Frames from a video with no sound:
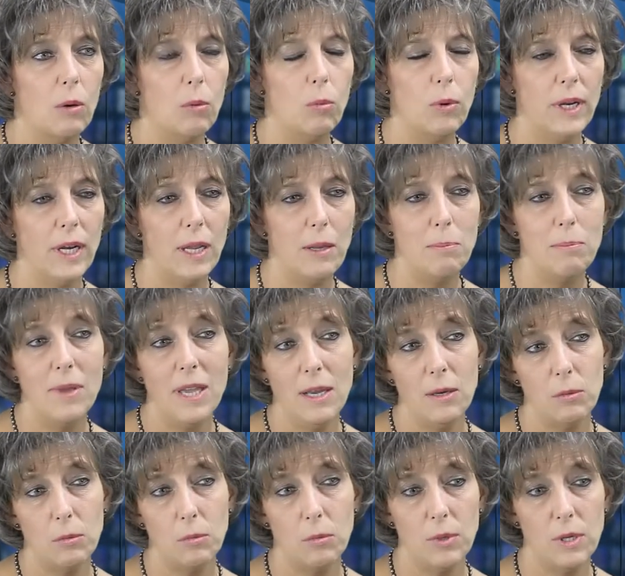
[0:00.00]
When I
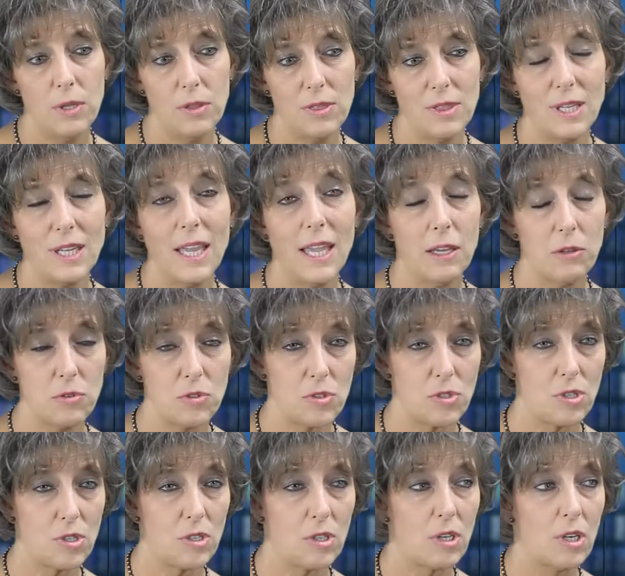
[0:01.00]
met with the
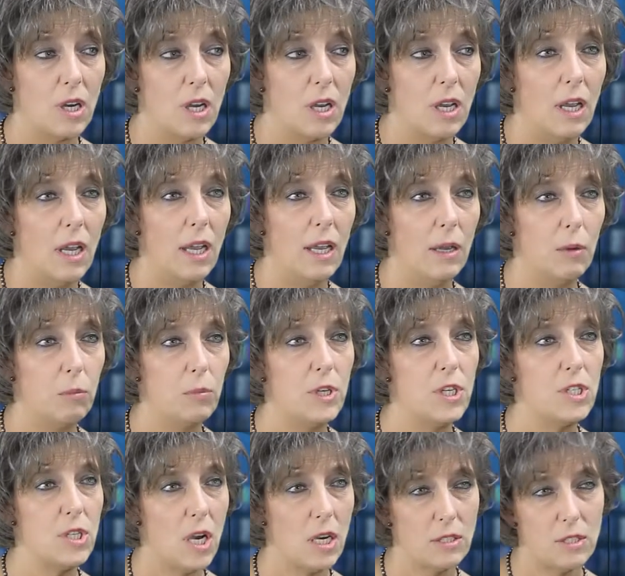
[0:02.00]
counselor, and
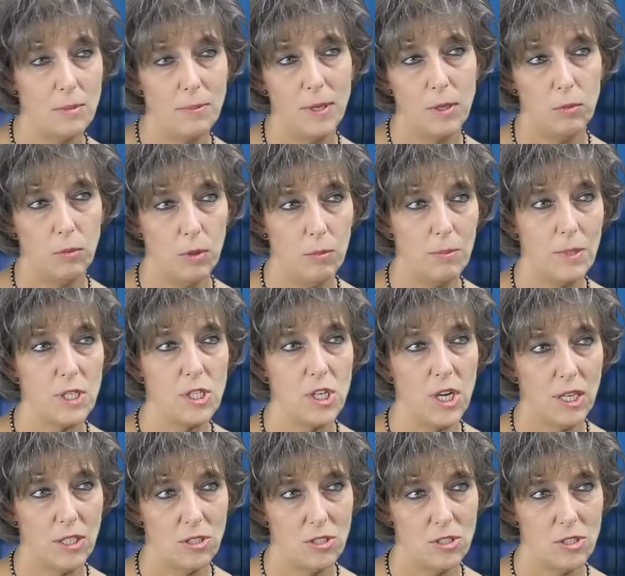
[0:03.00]
we talked about what my
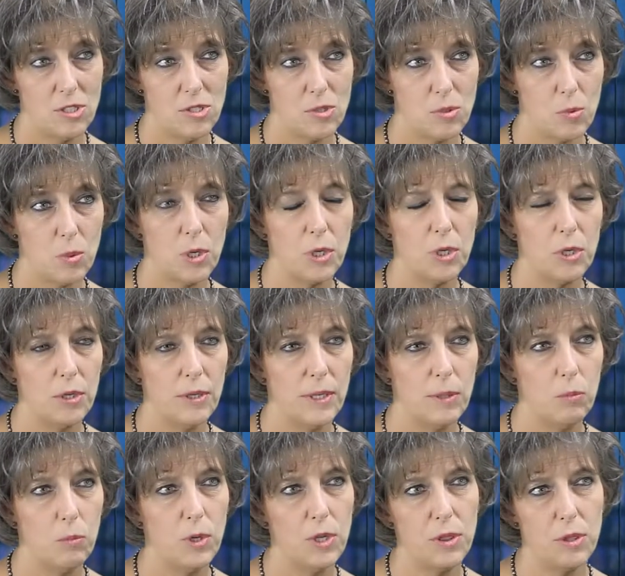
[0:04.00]
challenges were
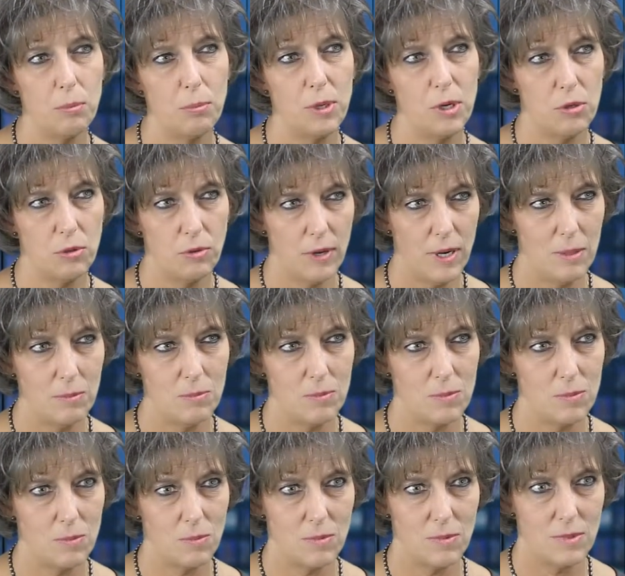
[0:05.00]
and what the
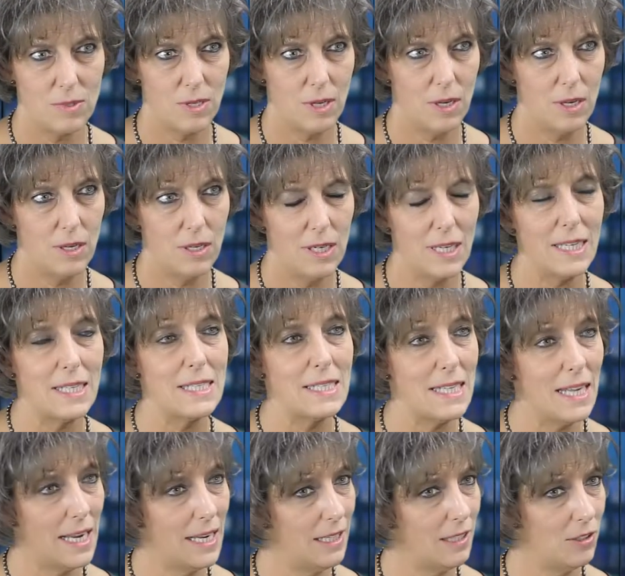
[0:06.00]
program uh,
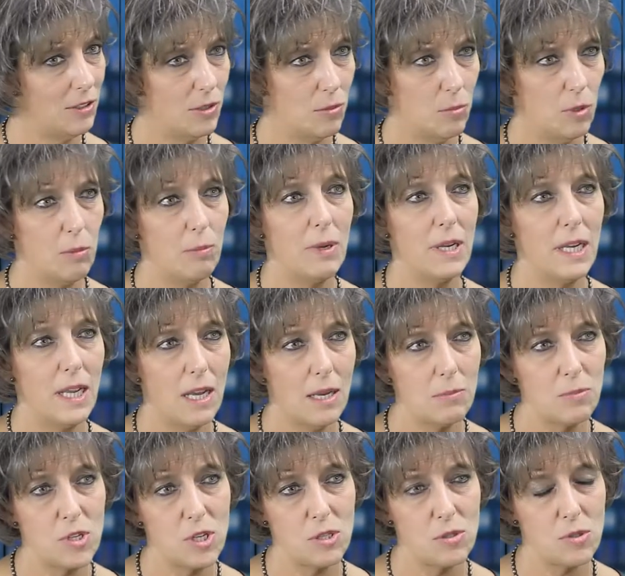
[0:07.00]
entailed and what my
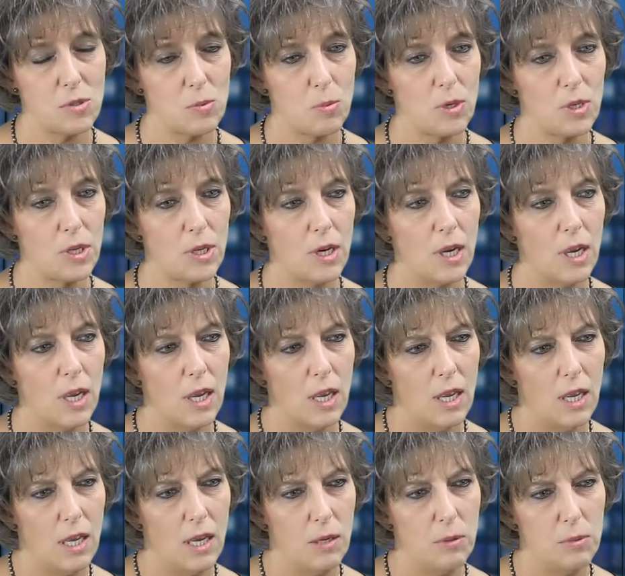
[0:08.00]
options were.
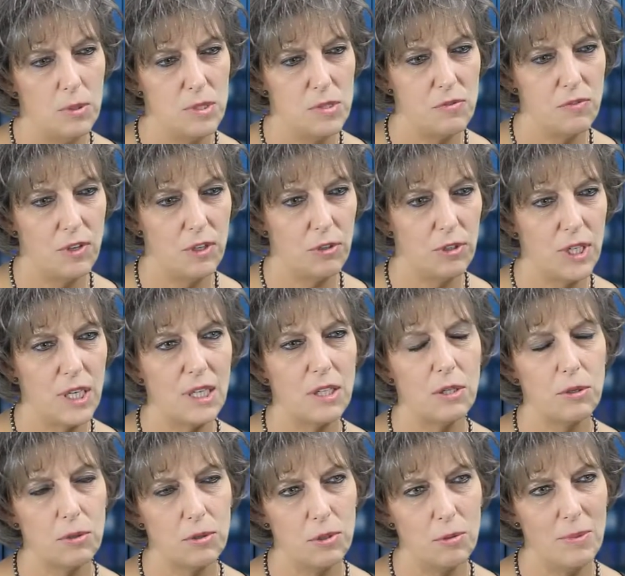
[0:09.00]
It was very
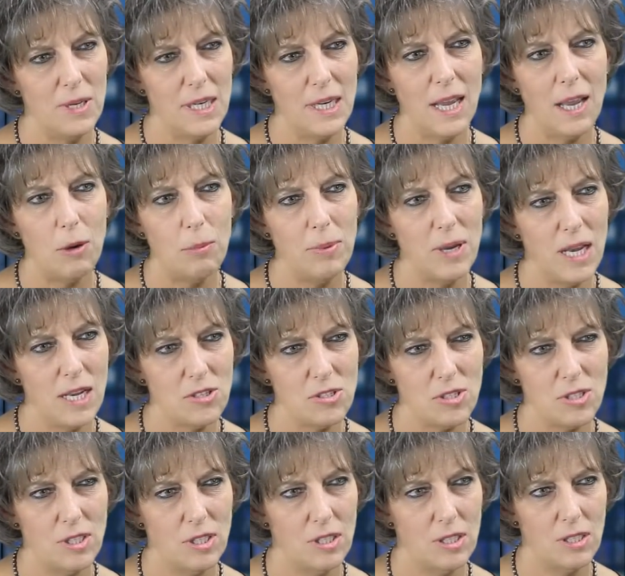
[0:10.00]
clear to me how
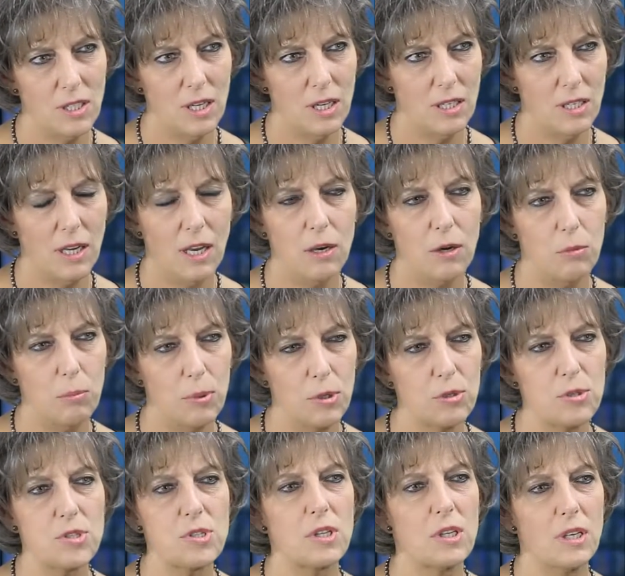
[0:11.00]
passionate and how
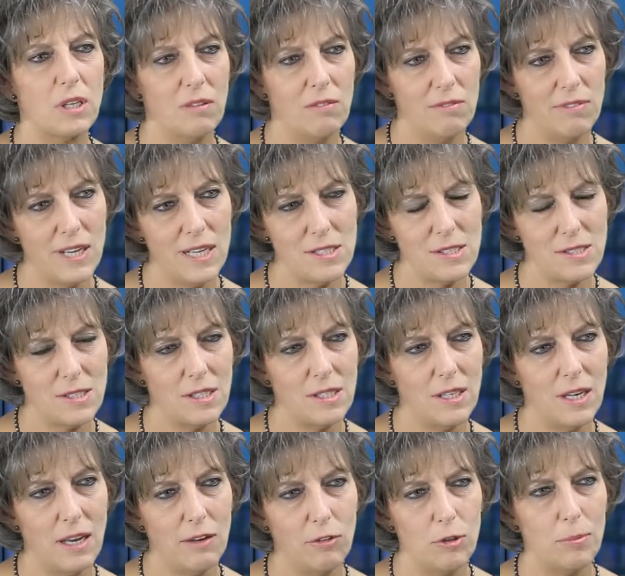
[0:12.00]
personally
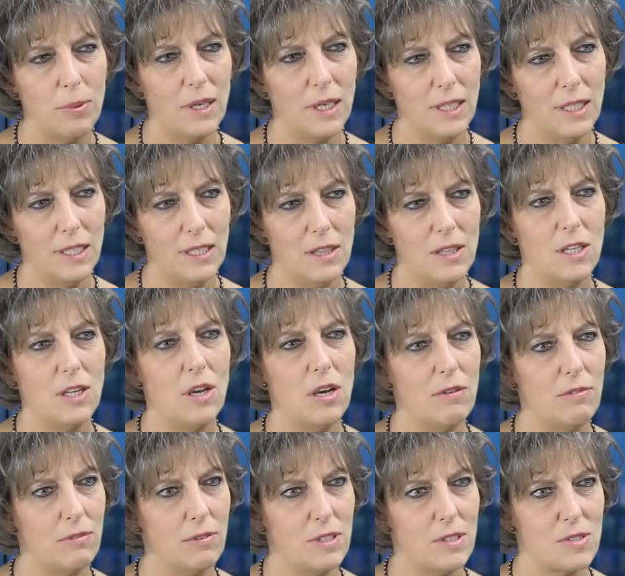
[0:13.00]
invested everybody in the
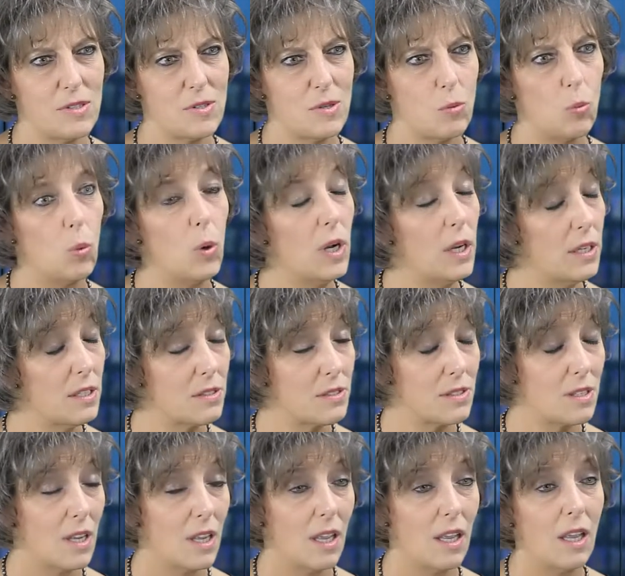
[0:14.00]
office was.